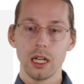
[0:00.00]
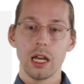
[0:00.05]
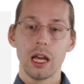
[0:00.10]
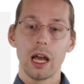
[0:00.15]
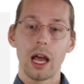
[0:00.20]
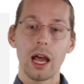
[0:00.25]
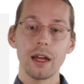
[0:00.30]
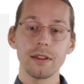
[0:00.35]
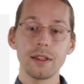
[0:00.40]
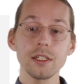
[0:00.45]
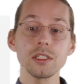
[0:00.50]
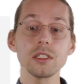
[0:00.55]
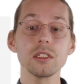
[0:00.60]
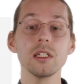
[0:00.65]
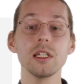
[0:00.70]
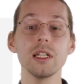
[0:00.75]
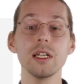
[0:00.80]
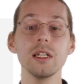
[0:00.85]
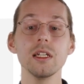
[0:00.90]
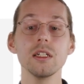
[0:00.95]

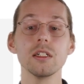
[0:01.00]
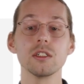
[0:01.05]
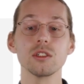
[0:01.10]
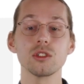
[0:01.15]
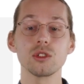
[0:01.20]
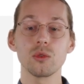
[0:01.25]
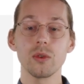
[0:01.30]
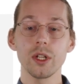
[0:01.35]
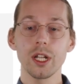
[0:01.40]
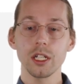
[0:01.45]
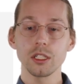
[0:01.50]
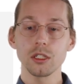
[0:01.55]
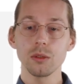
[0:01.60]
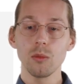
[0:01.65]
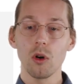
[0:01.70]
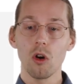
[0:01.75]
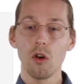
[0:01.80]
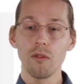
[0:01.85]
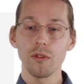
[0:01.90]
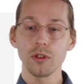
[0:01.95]
Additionally, SquidAsm
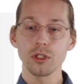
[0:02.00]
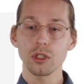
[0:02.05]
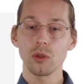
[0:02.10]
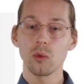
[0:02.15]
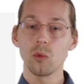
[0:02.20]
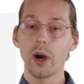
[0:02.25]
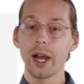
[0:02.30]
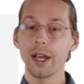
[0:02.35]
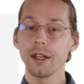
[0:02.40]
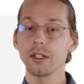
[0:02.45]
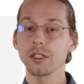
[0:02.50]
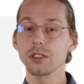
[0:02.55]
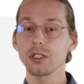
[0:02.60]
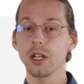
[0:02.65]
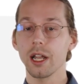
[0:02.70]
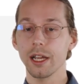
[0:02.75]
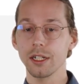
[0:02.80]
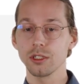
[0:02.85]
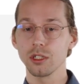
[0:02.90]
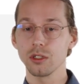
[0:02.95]
offers a wider
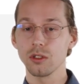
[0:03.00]
selection